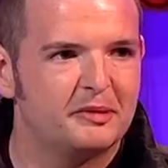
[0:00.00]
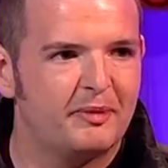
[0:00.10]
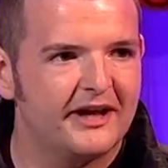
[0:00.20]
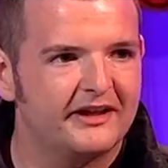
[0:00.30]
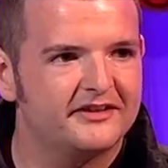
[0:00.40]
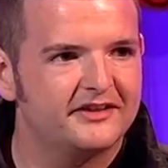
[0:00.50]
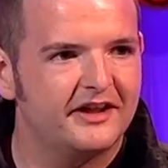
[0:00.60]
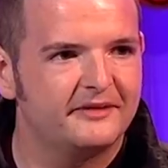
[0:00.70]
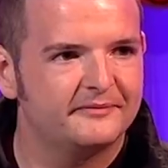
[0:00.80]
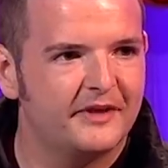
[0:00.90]
the panic
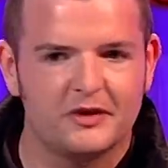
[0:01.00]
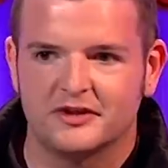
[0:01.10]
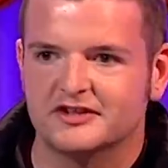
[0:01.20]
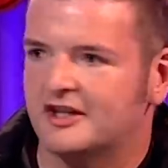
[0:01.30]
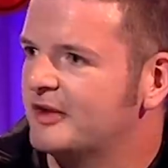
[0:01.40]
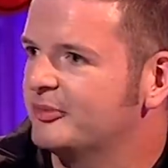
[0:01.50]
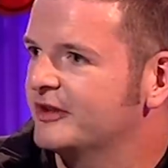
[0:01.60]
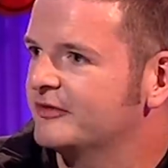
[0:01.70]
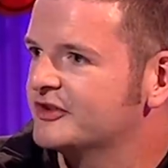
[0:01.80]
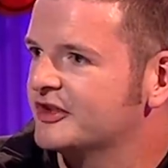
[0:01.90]
set in. How does an aeroplane?